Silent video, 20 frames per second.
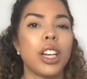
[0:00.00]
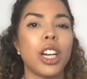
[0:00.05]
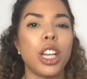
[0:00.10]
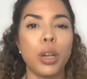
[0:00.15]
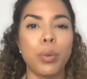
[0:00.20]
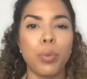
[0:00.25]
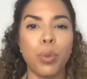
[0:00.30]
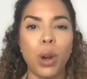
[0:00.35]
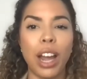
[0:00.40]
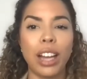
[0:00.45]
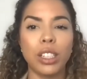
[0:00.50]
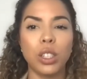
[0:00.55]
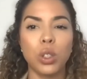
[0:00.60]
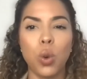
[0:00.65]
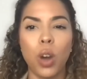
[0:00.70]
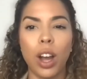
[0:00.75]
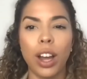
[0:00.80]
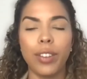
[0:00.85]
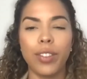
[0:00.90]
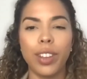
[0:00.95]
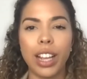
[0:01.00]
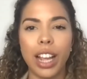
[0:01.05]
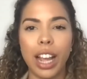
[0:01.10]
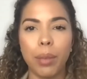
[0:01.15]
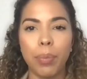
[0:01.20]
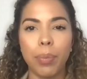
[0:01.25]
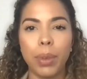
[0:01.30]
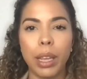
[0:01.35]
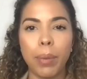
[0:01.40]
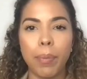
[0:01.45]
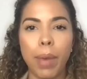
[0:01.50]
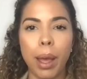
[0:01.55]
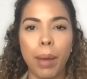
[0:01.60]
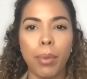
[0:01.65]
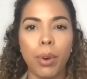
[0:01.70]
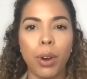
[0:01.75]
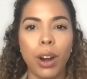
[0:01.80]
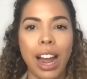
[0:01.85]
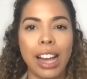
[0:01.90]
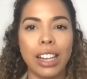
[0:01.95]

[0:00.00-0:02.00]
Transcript: another Brad Squad VIP member,